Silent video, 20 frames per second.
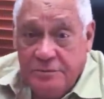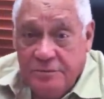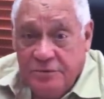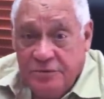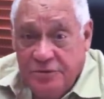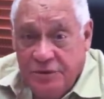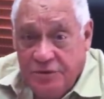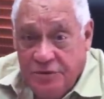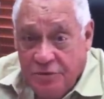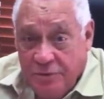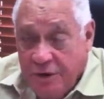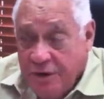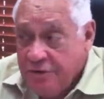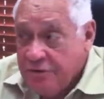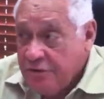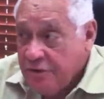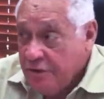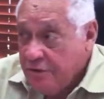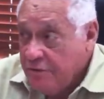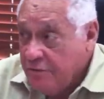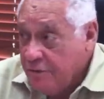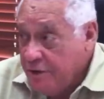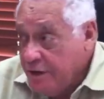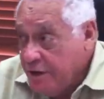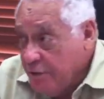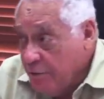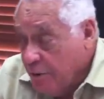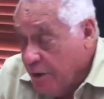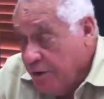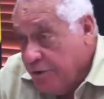situation of where
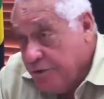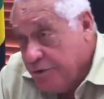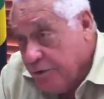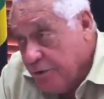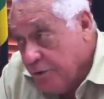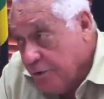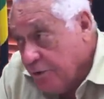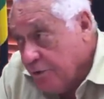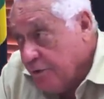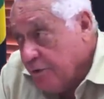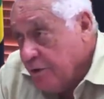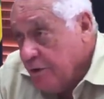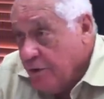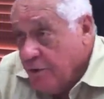you want to go,